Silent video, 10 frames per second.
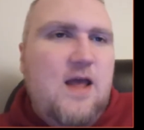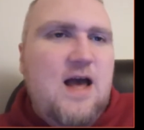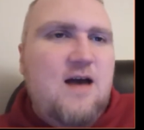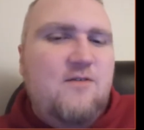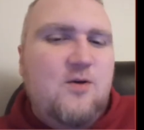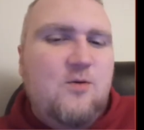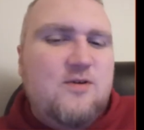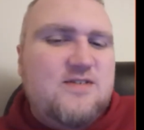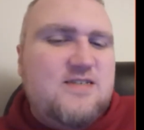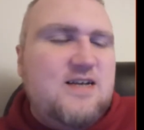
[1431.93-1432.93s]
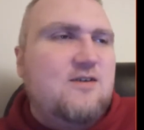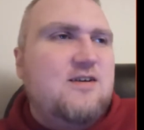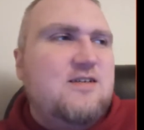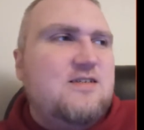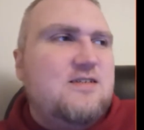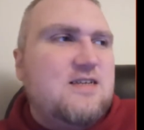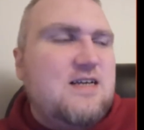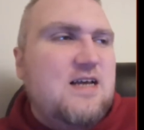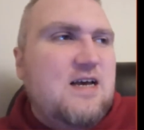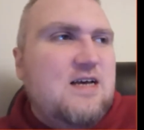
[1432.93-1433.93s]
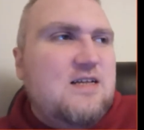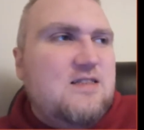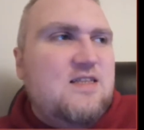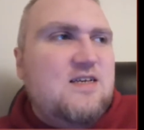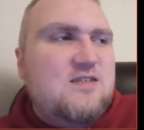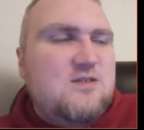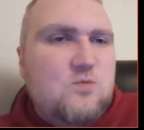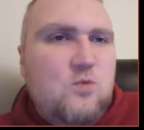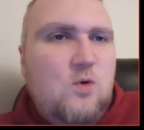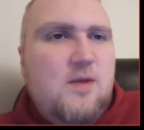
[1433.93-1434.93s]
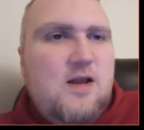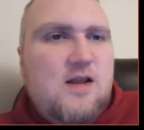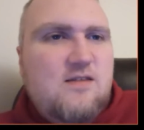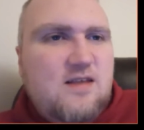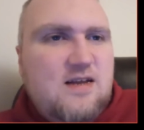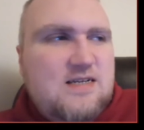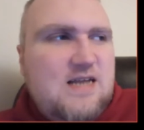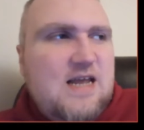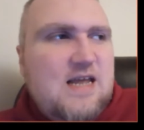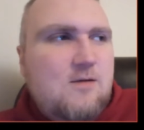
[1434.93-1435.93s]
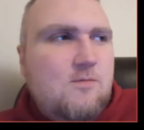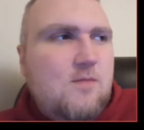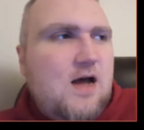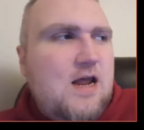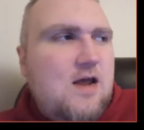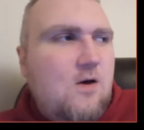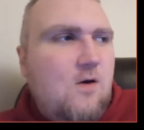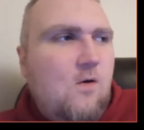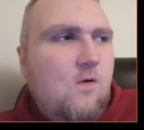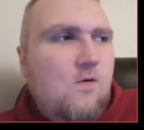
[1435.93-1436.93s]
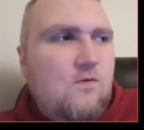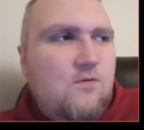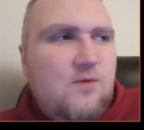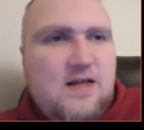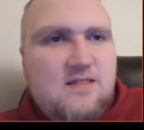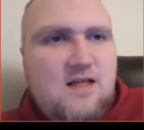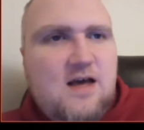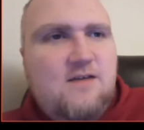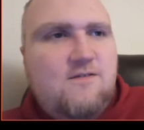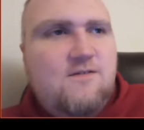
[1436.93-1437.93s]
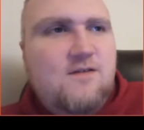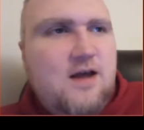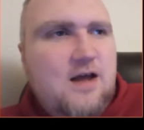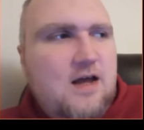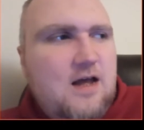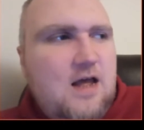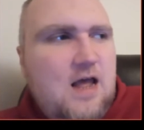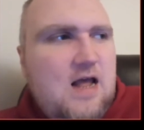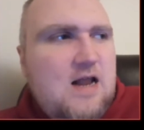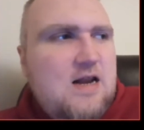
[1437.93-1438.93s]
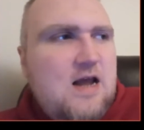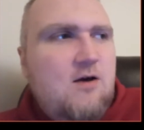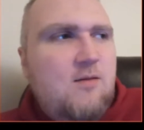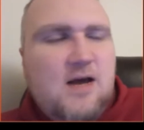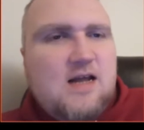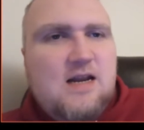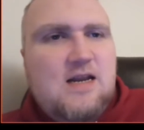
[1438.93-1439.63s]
have it where Sarah is just like, this woman is like taking my whole freaking life, and now I'm not gonna